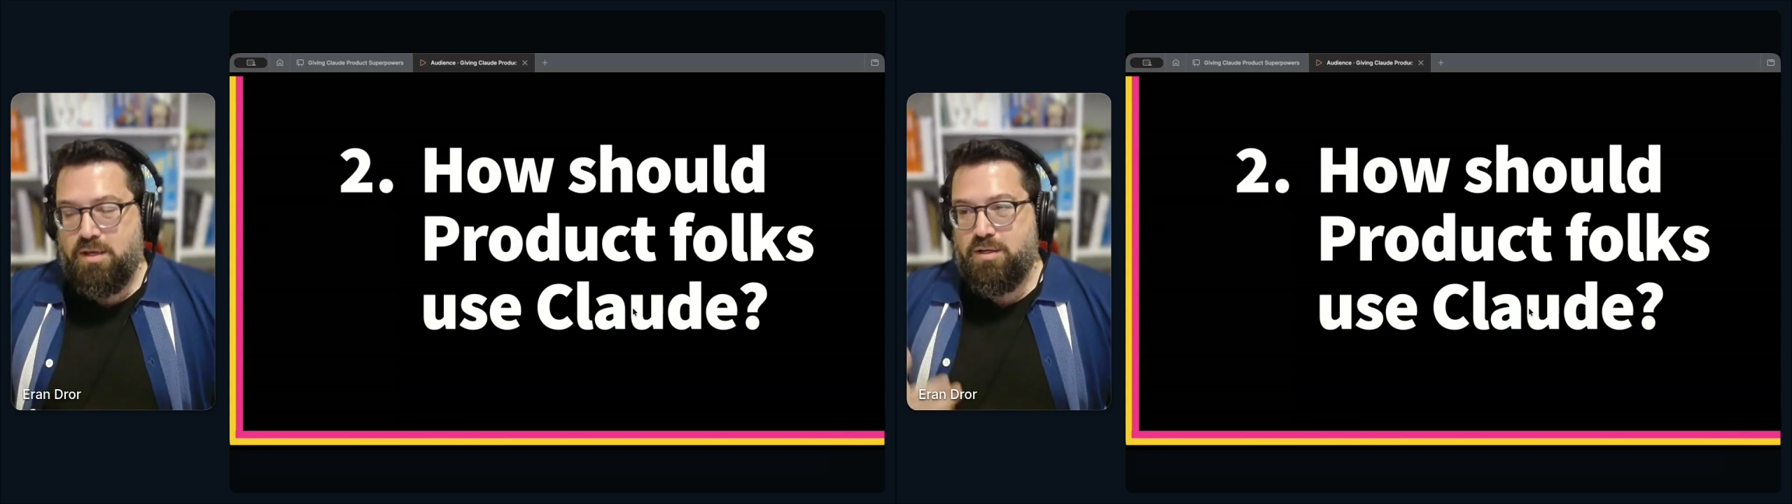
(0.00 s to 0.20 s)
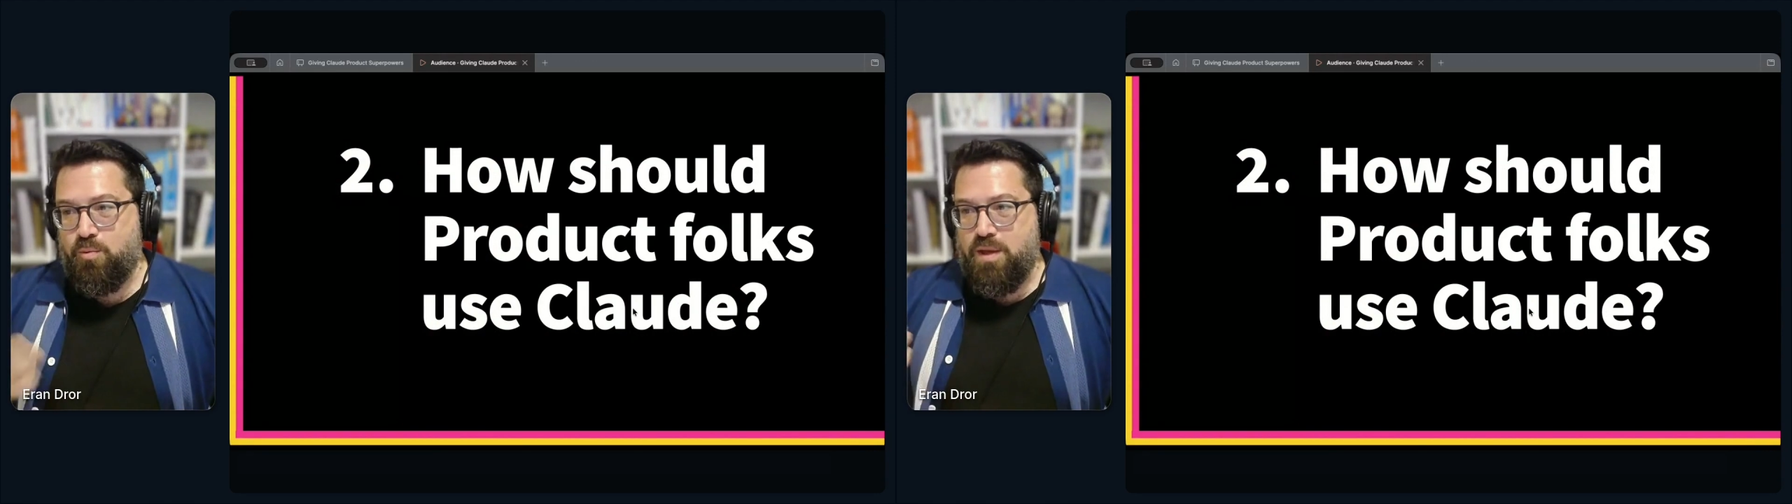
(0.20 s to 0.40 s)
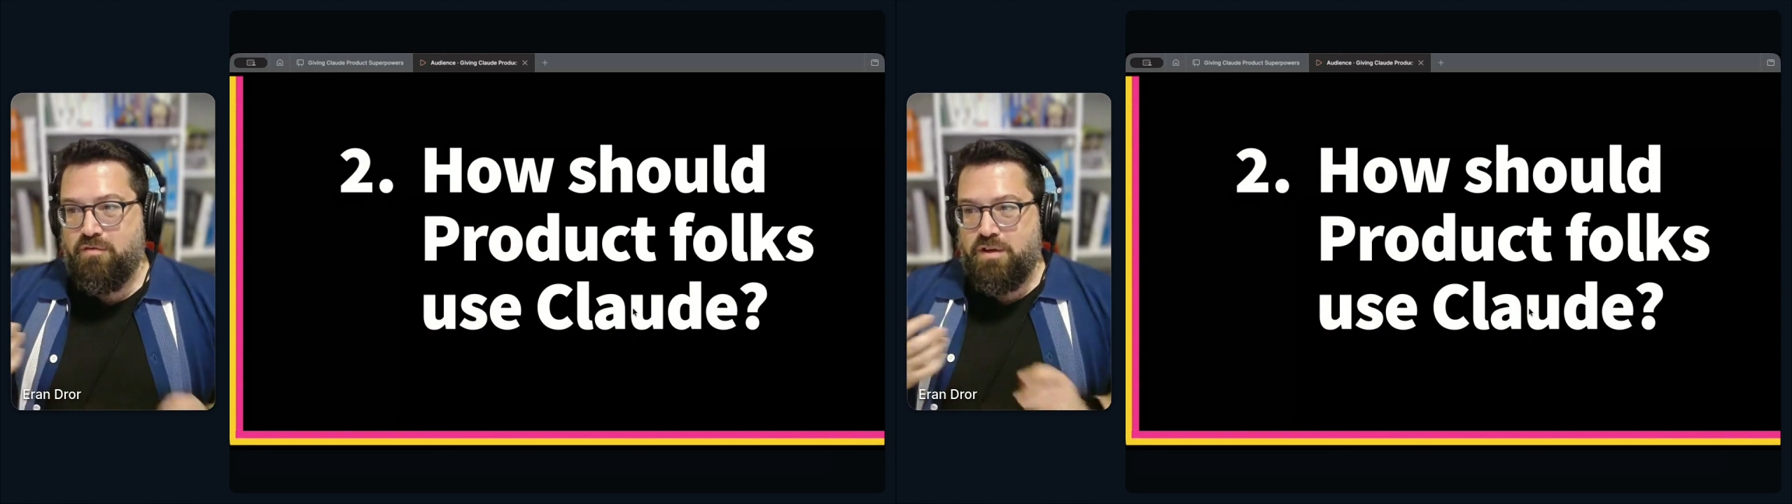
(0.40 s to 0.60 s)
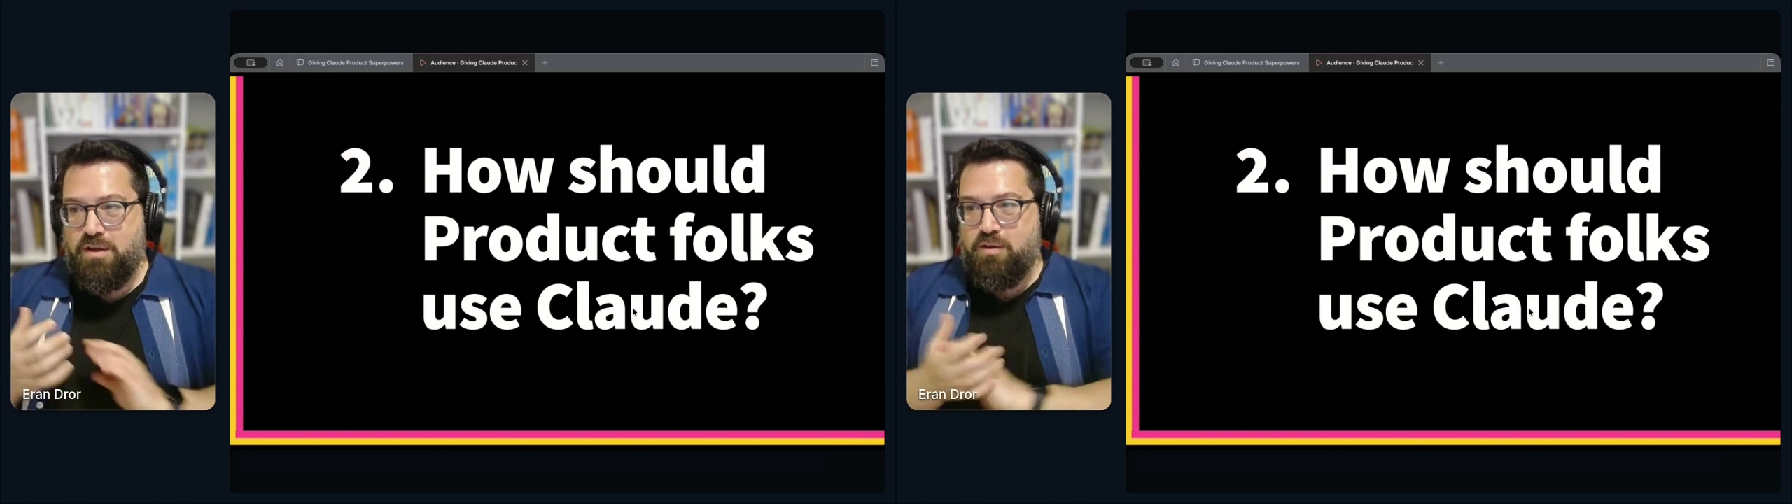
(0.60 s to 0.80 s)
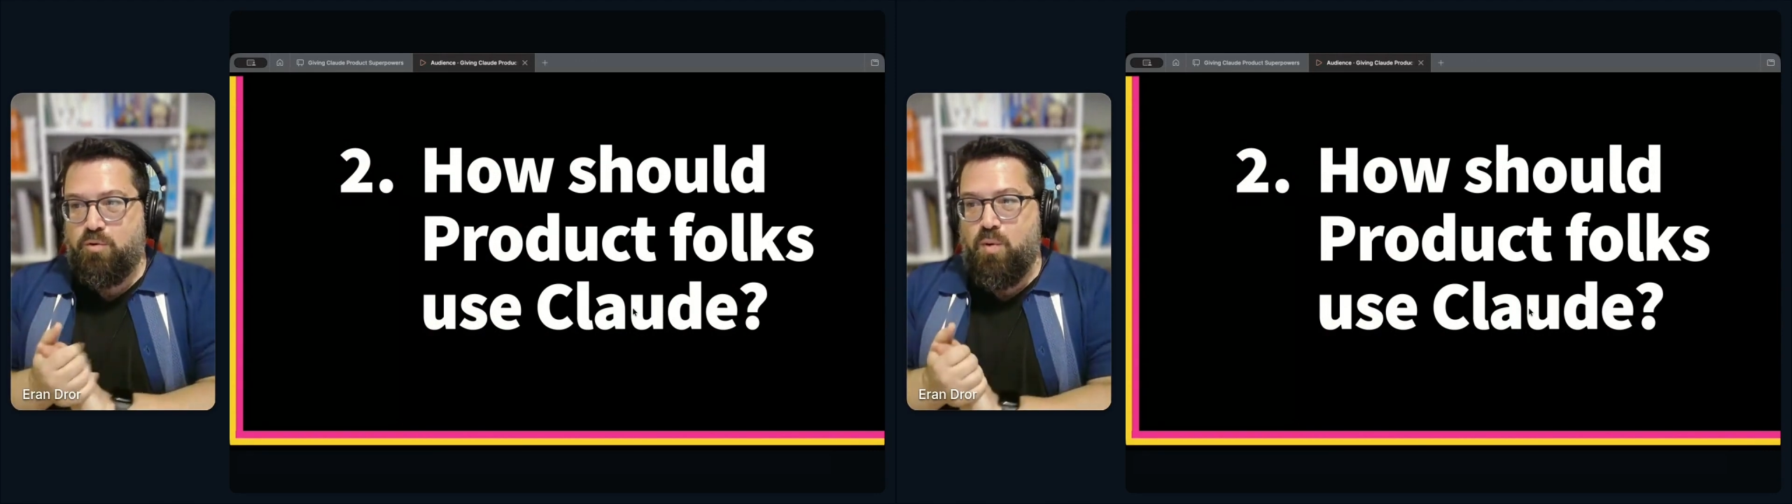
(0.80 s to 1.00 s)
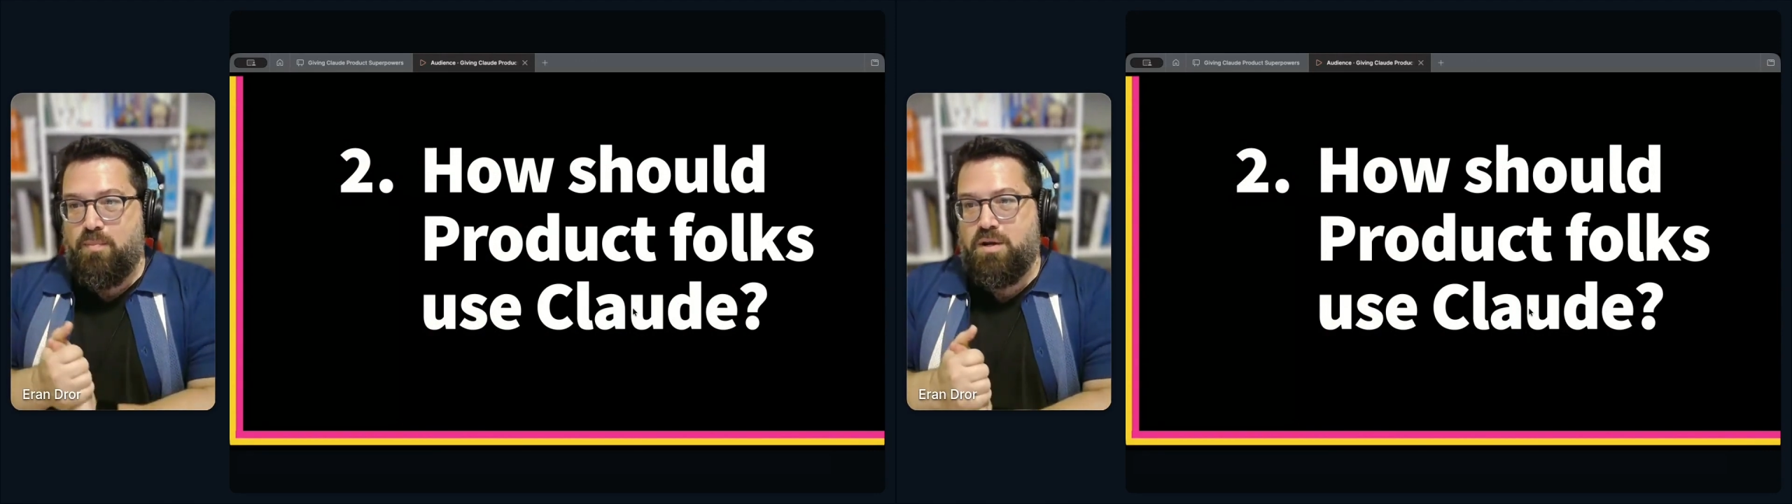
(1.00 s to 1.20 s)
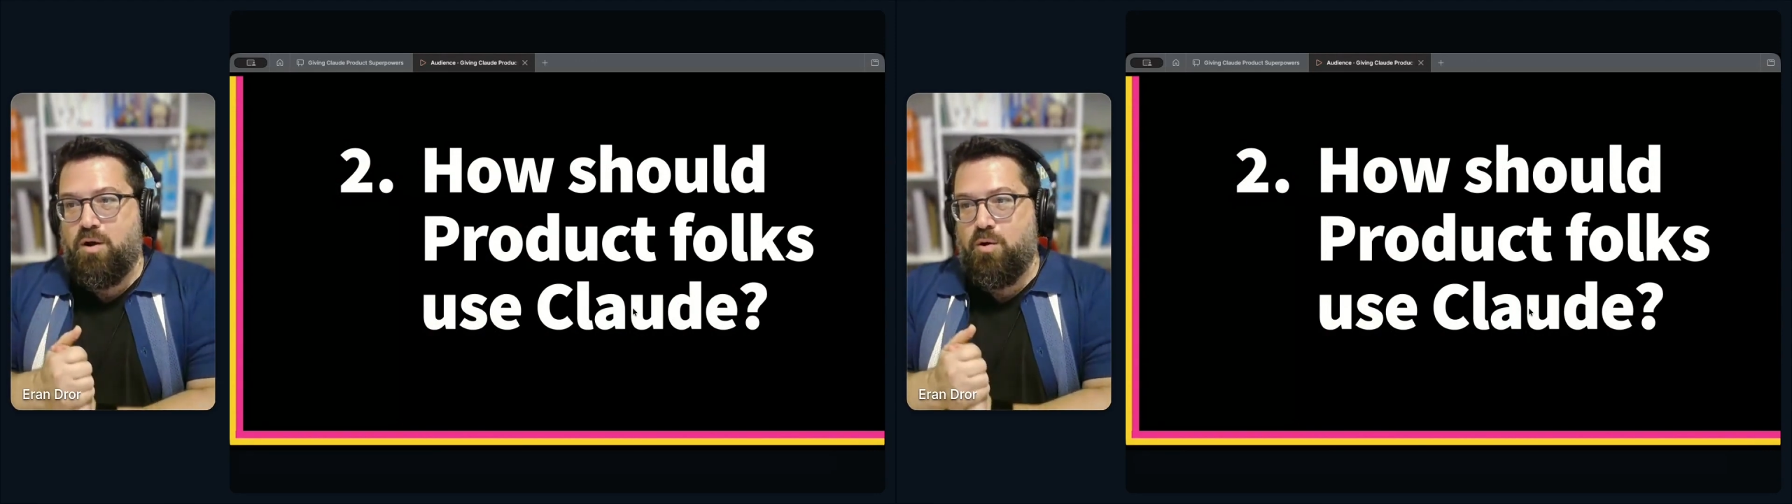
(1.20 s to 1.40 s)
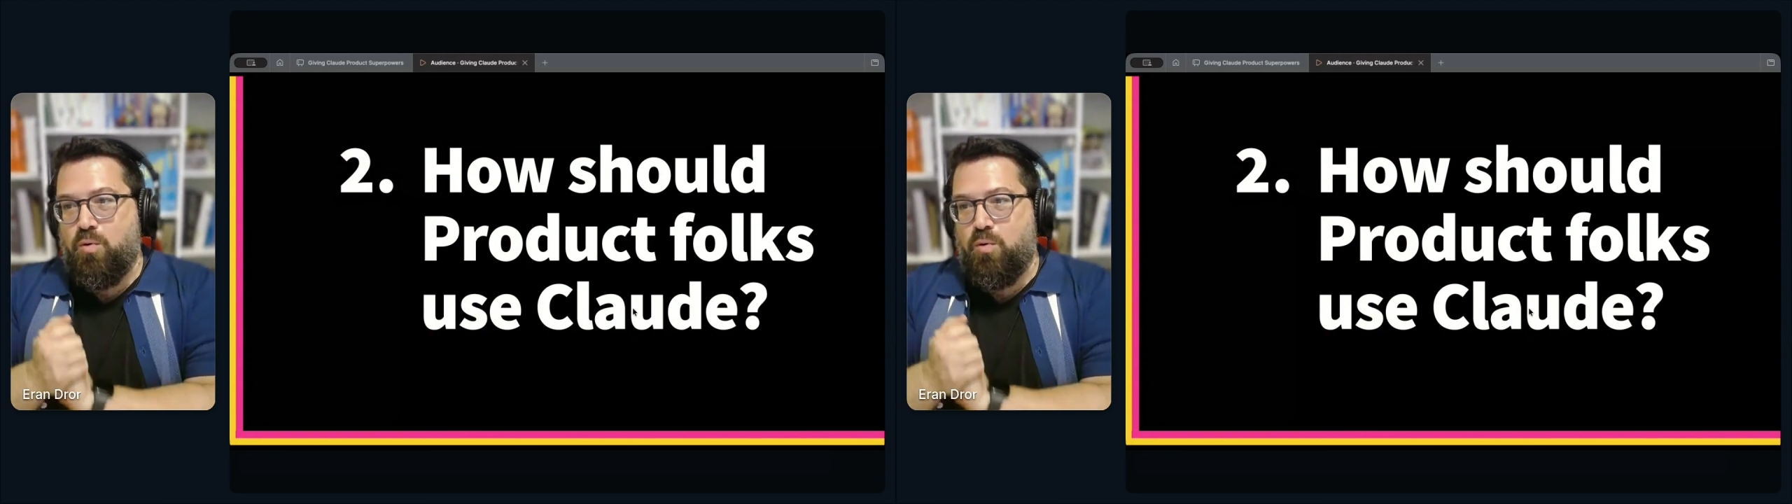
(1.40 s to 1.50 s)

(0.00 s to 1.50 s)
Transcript: Now, we have another webinar